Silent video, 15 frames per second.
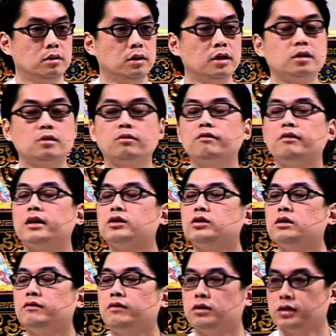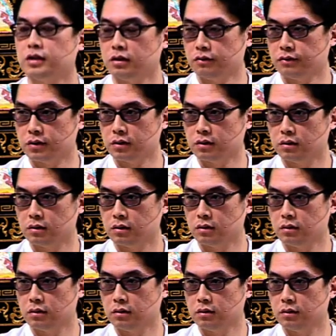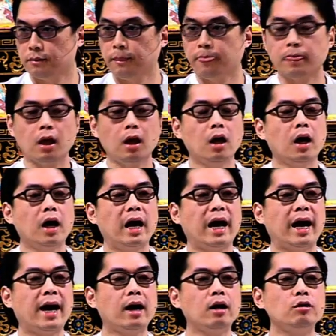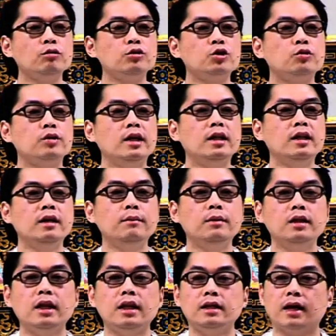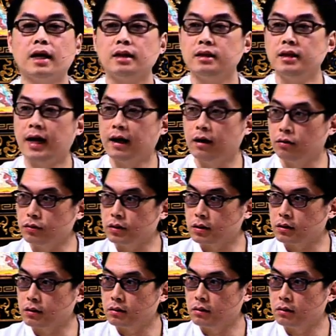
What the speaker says: Is a reflection of ourselves. How to eliminate that doubt?